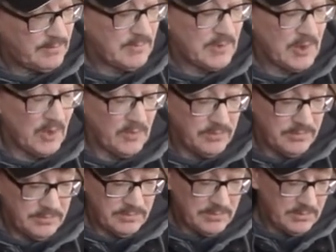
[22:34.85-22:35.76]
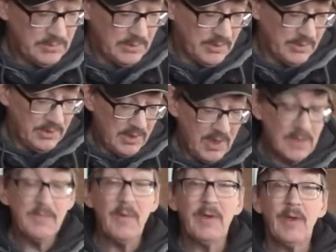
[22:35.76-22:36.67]
so, you know, you
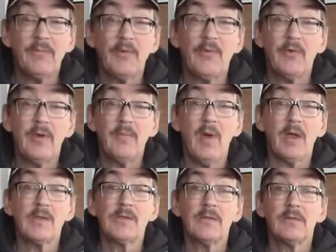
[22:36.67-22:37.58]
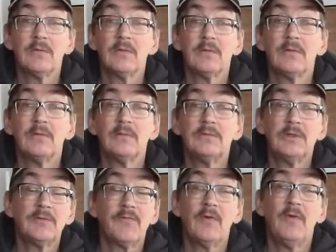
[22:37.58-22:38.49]
can spend up to $30
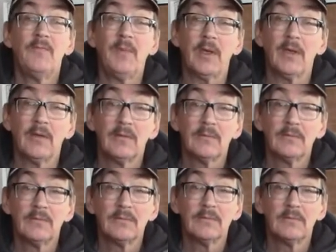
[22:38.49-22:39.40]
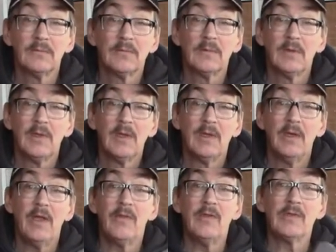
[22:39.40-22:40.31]
just for a hoof pick.
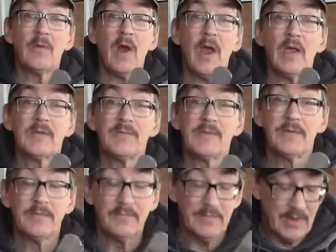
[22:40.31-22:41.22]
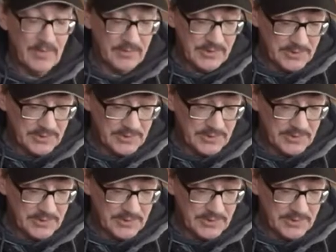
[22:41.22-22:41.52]
Now these rasps, another